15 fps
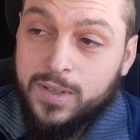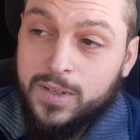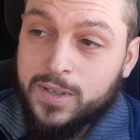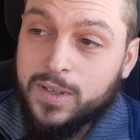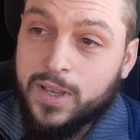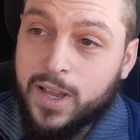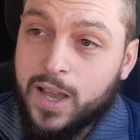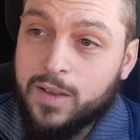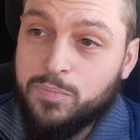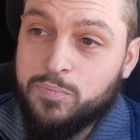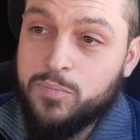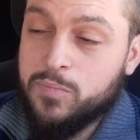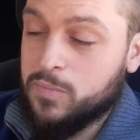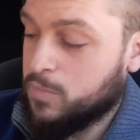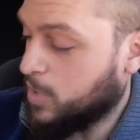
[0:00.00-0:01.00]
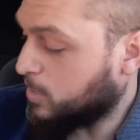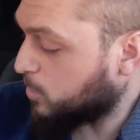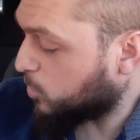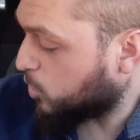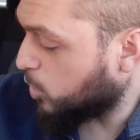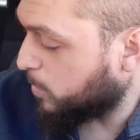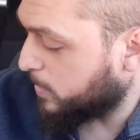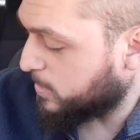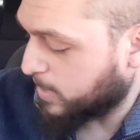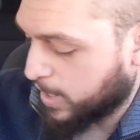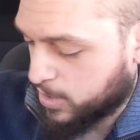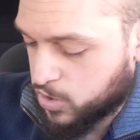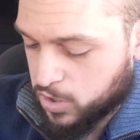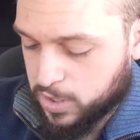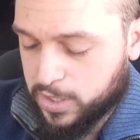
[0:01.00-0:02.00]
Yeah, Mrs. Snubie's
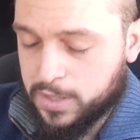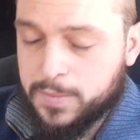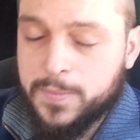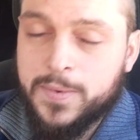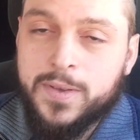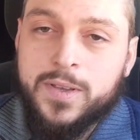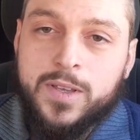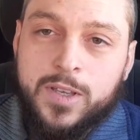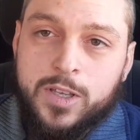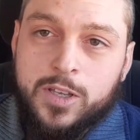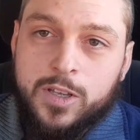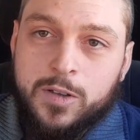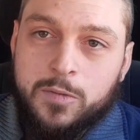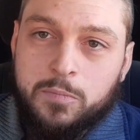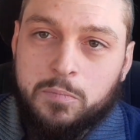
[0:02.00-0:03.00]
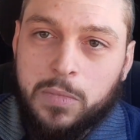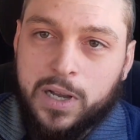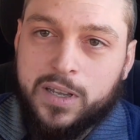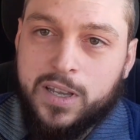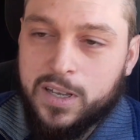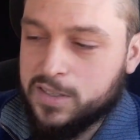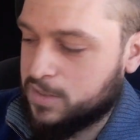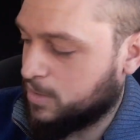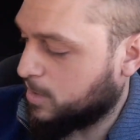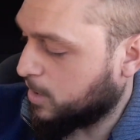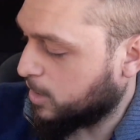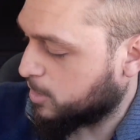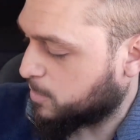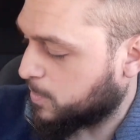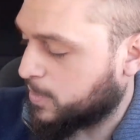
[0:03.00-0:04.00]
actually my cousin's
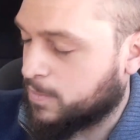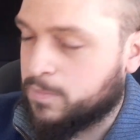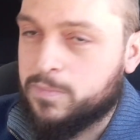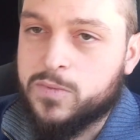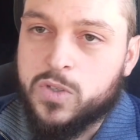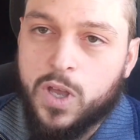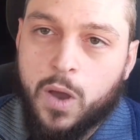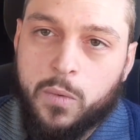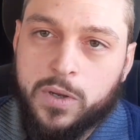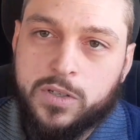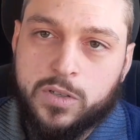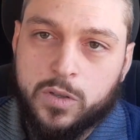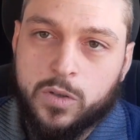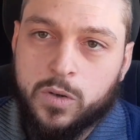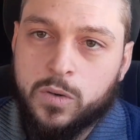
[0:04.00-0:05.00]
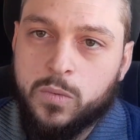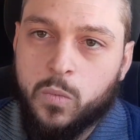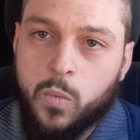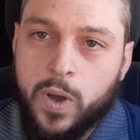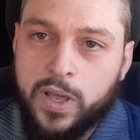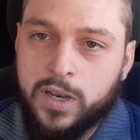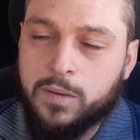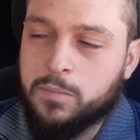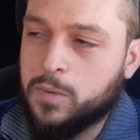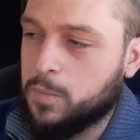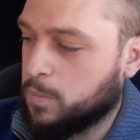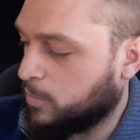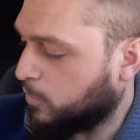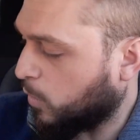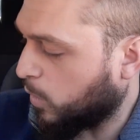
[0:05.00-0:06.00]
husband. So I went to their wedding. But
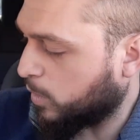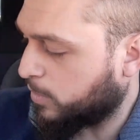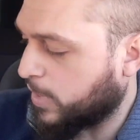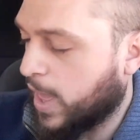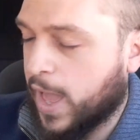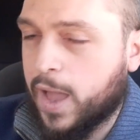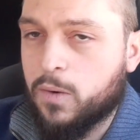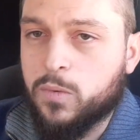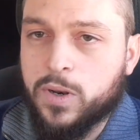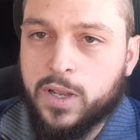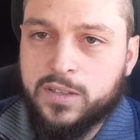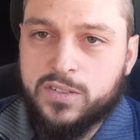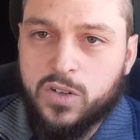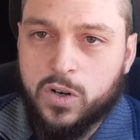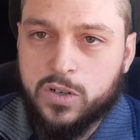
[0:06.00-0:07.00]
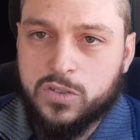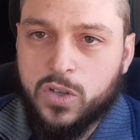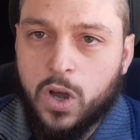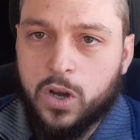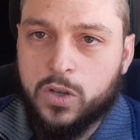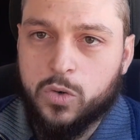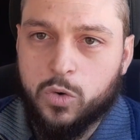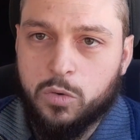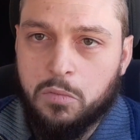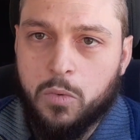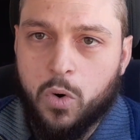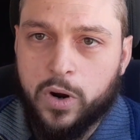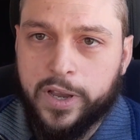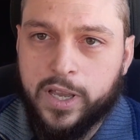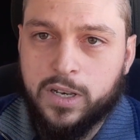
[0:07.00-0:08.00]
before that, when I started talking to him
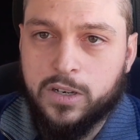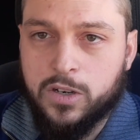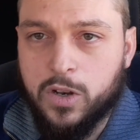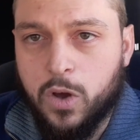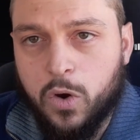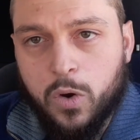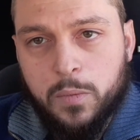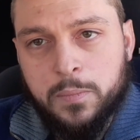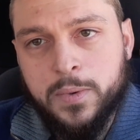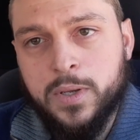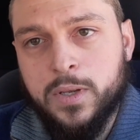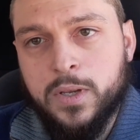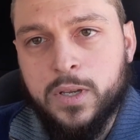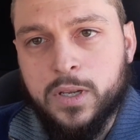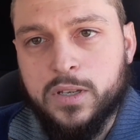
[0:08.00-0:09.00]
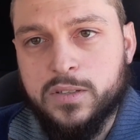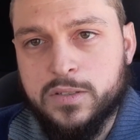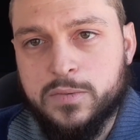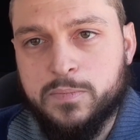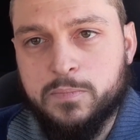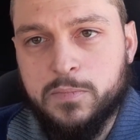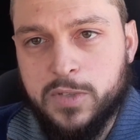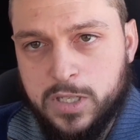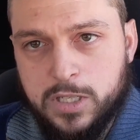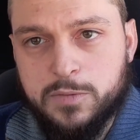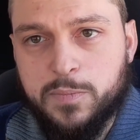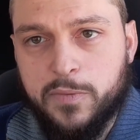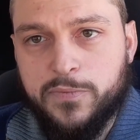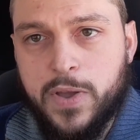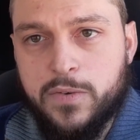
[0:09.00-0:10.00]
more, getting to know him, because it's
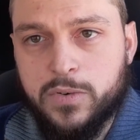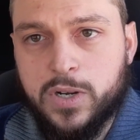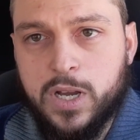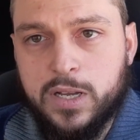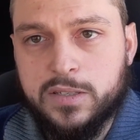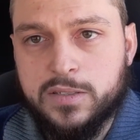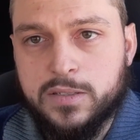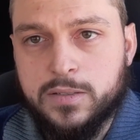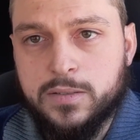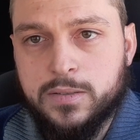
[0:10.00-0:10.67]
my favorite cousin.